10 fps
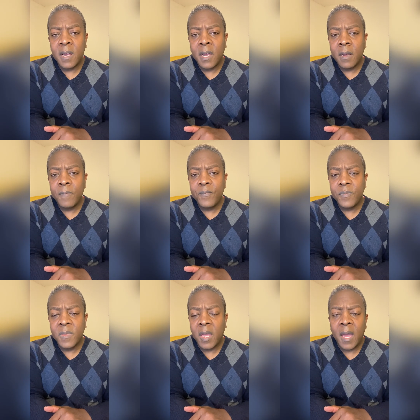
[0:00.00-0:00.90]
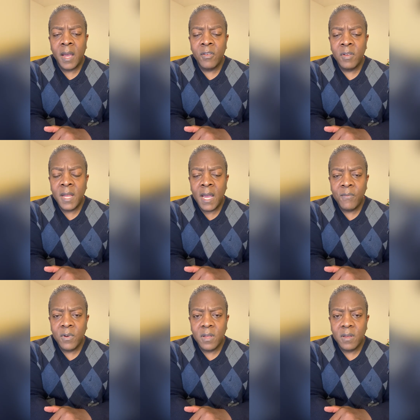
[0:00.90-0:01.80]

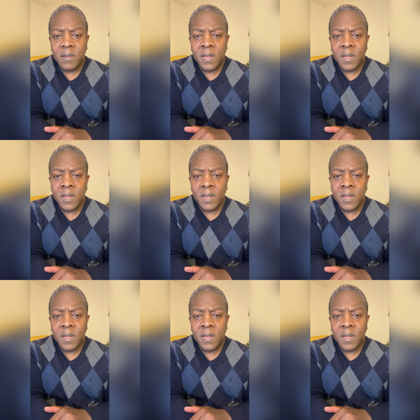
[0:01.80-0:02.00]
Africa,